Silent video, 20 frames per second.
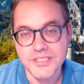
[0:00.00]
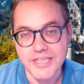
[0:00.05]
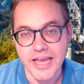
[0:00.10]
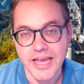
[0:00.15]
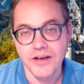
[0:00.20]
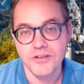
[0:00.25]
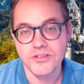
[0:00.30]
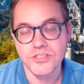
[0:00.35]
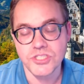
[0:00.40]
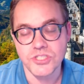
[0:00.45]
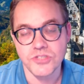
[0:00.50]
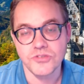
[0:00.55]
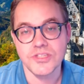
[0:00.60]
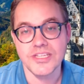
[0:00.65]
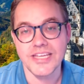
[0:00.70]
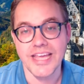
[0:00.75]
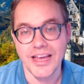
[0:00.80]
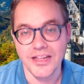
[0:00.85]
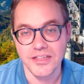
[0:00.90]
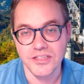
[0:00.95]
down to
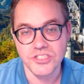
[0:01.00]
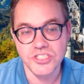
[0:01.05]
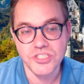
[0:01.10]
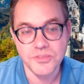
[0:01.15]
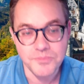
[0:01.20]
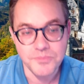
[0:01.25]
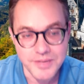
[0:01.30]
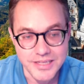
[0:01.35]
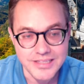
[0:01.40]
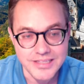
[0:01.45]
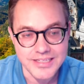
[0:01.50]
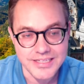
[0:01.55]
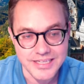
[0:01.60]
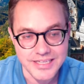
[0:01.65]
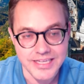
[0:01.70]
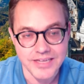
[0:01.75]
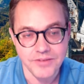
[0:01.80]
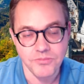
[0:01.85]
the eligibility